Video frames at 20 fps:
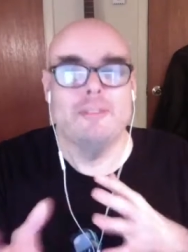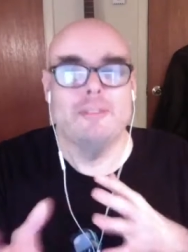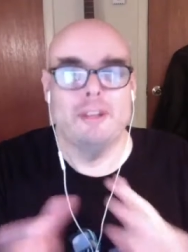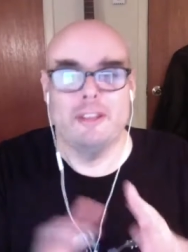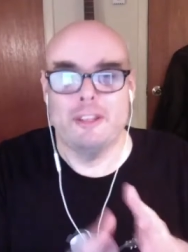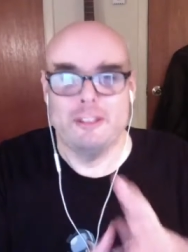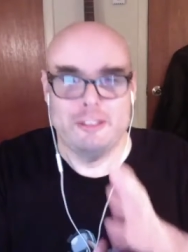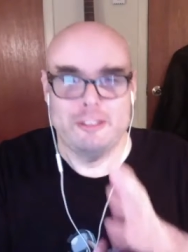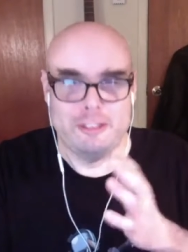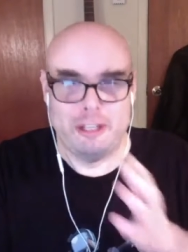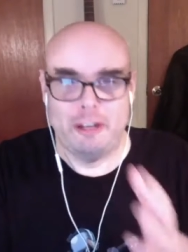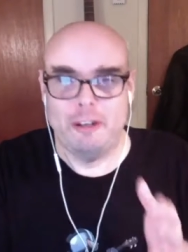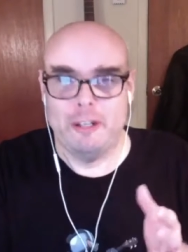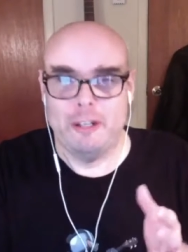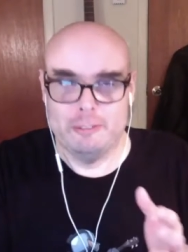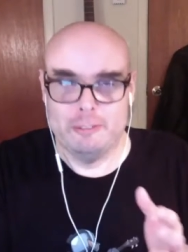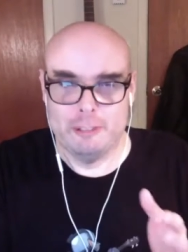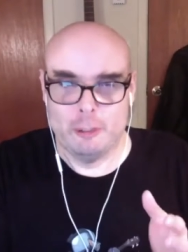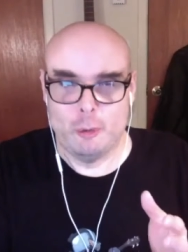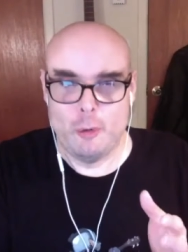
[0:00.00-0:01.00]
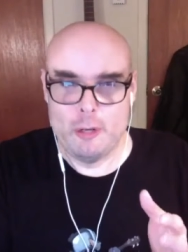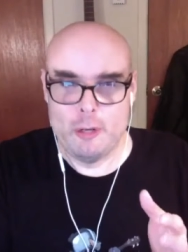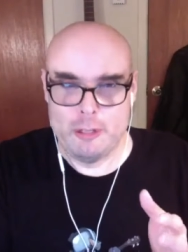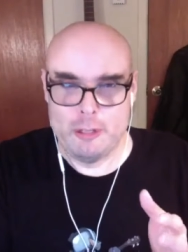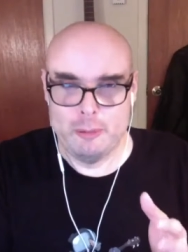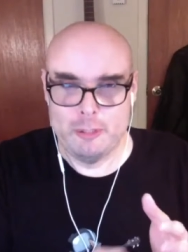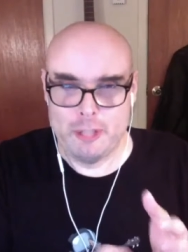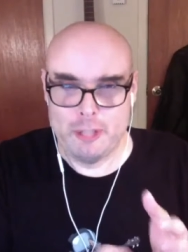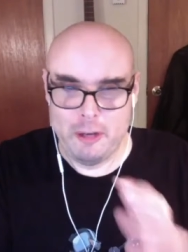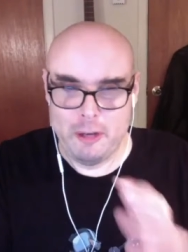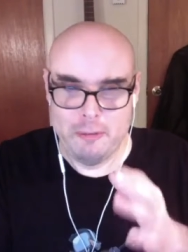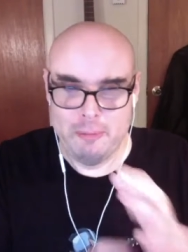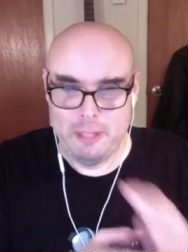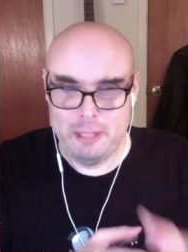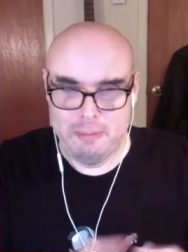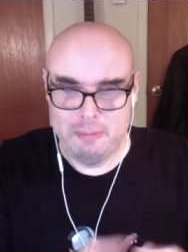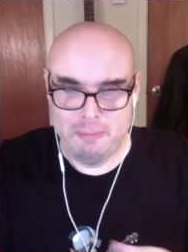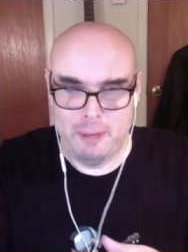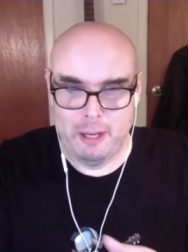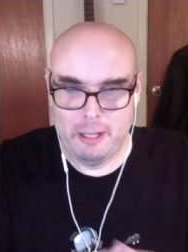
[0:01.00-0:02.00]
I think stereo recording was kind of
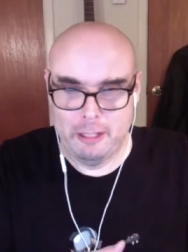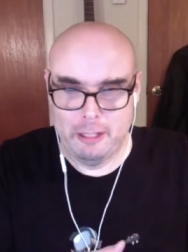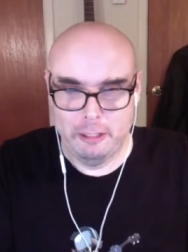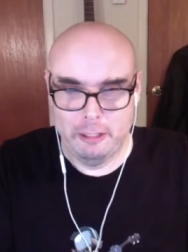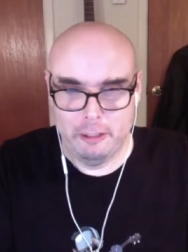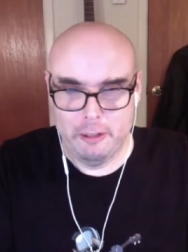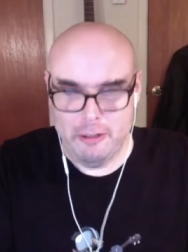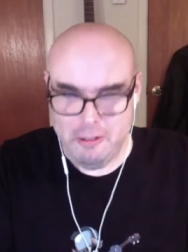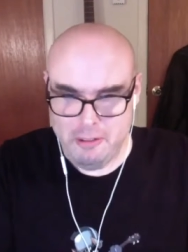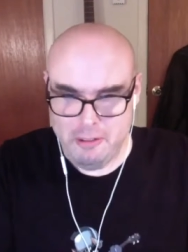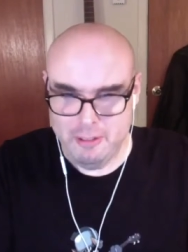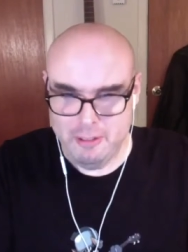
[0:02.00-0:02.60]
being pioneered.